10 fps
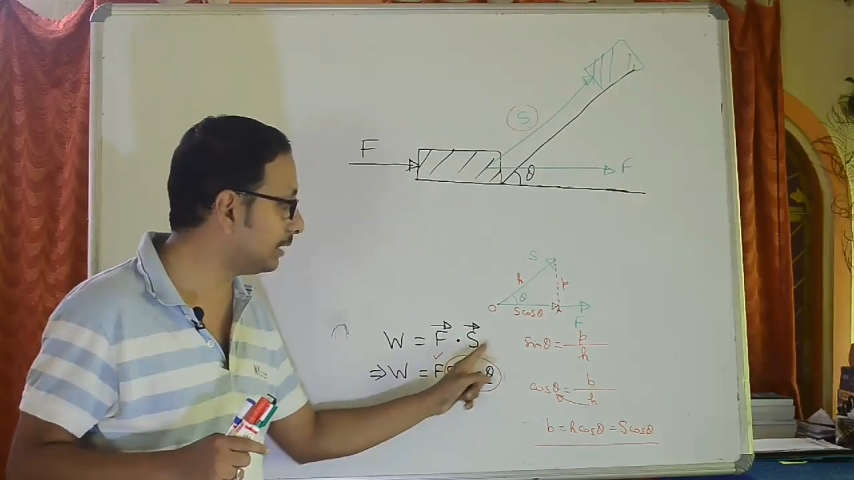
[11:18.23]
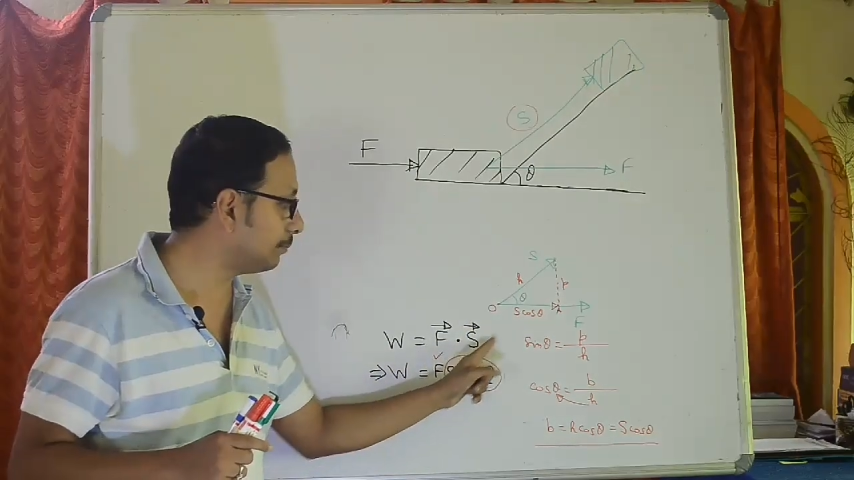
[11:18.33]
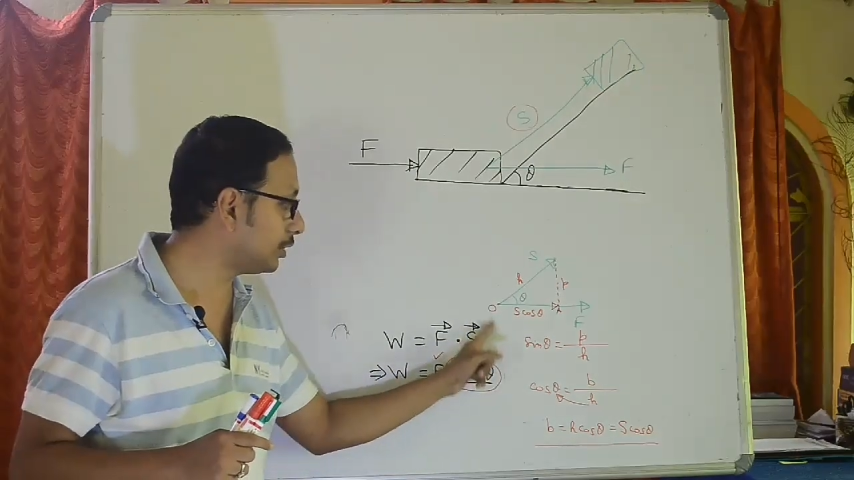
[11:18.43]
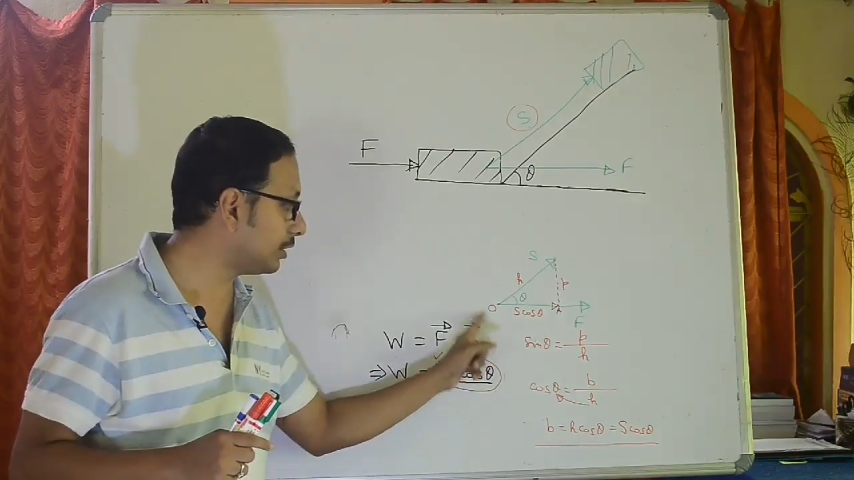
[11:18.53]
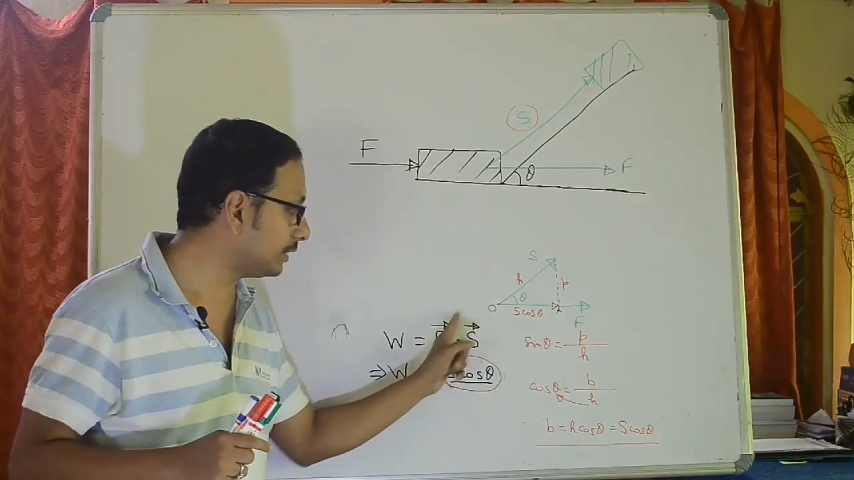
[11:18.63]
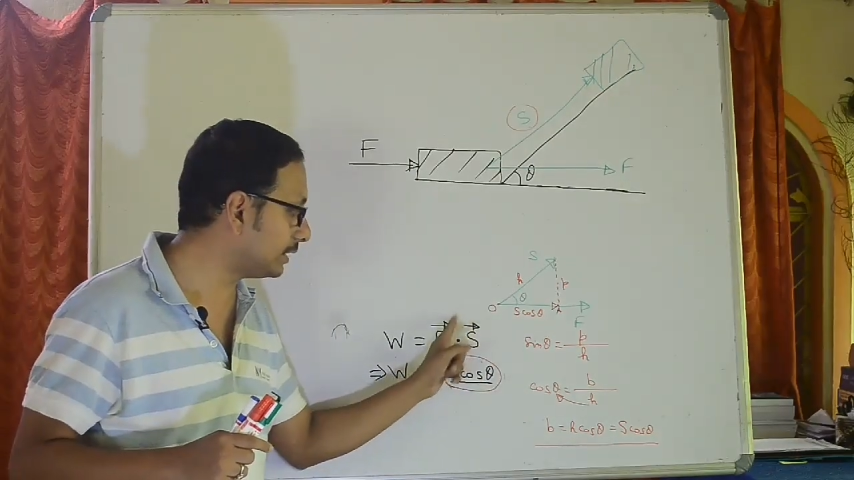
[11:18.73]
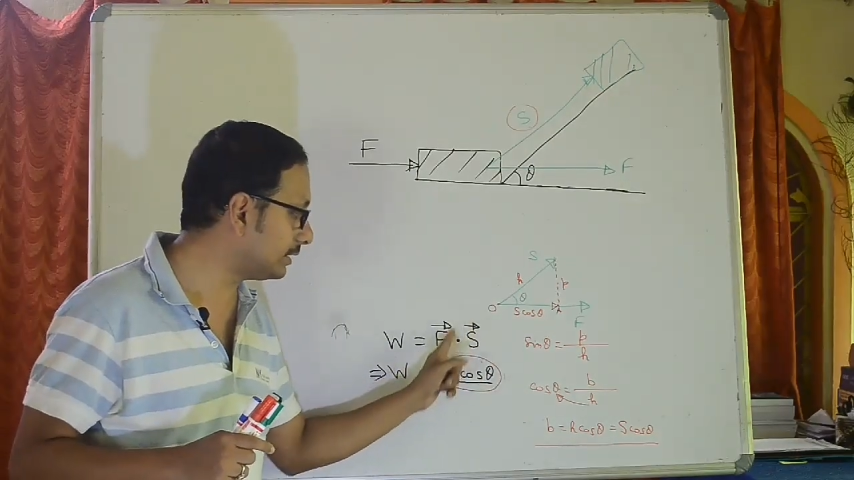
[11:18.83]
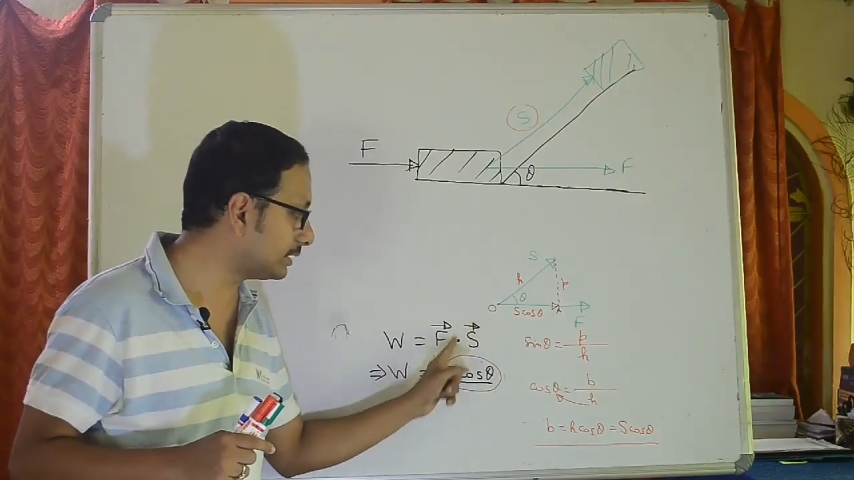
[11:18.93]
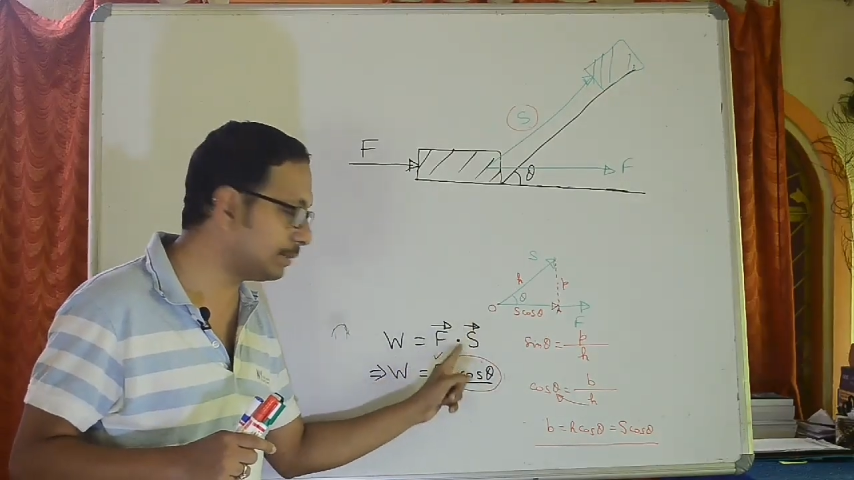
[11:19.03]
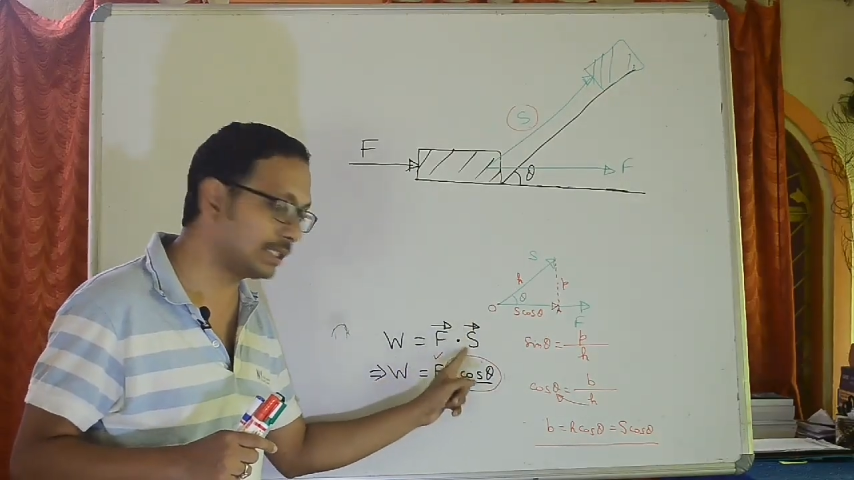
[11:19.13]
component of the
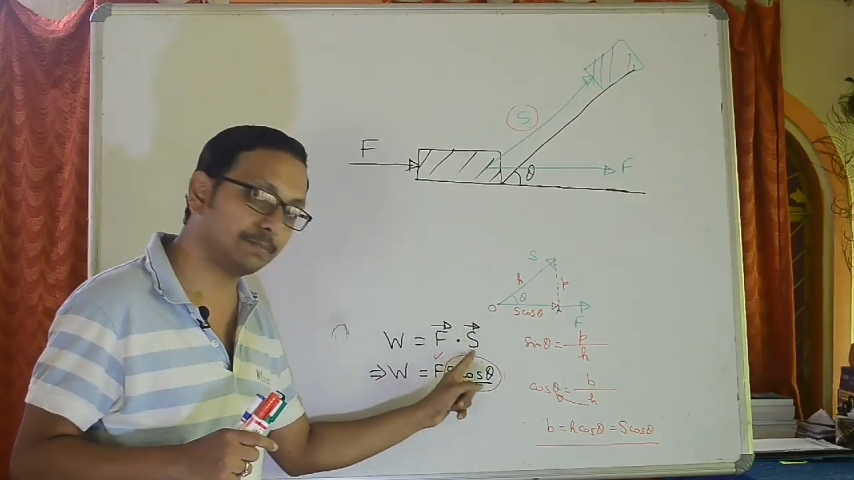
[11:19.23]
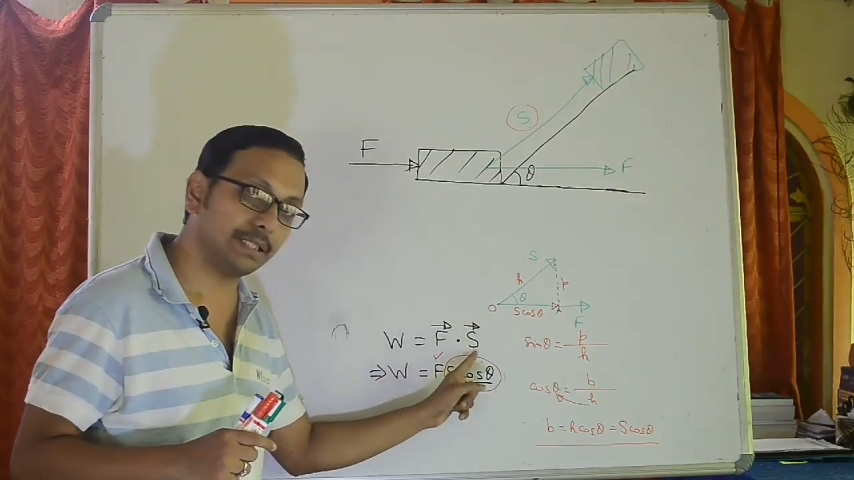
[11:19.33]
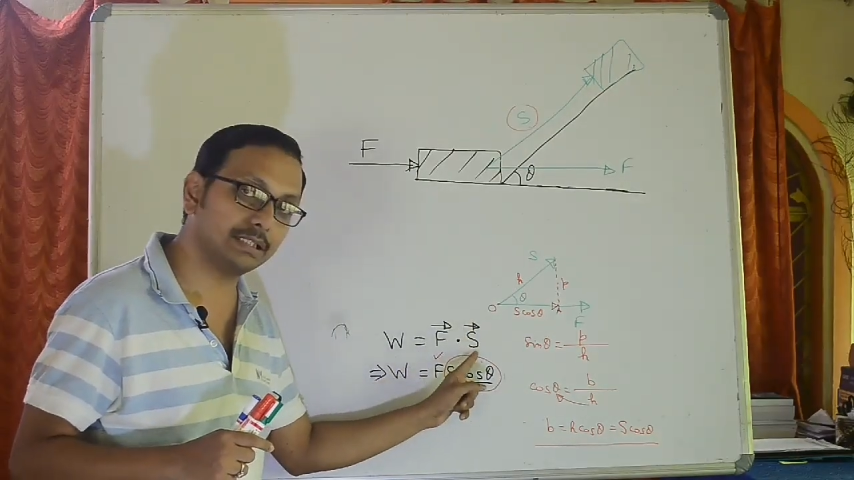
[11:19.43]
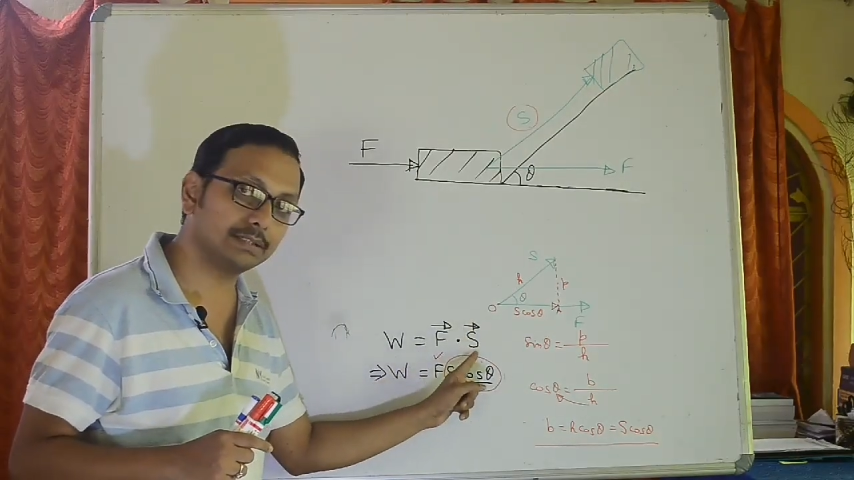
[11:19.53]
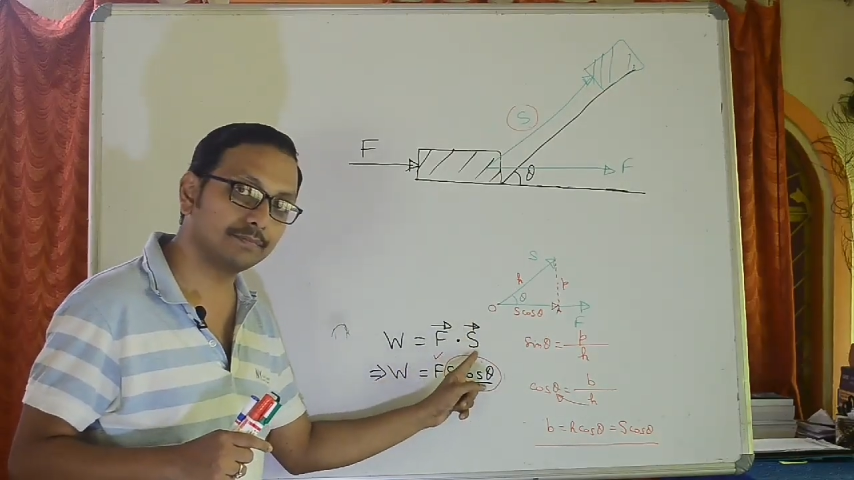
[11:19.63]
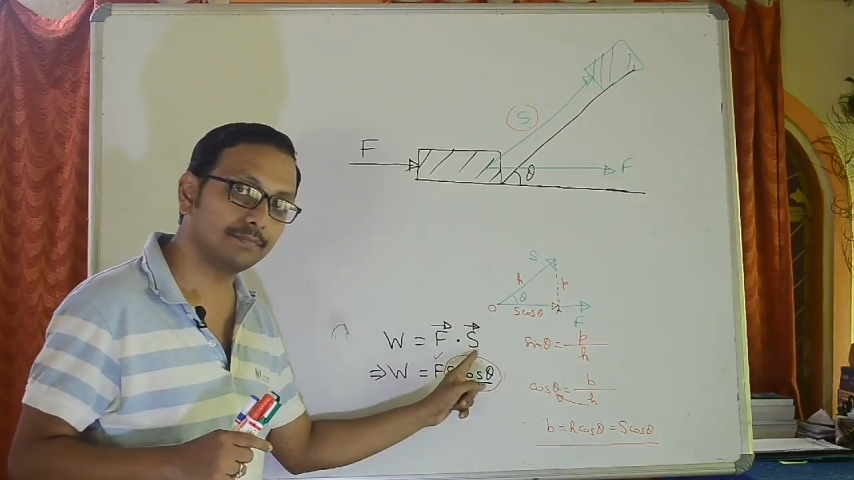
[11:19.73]
displacement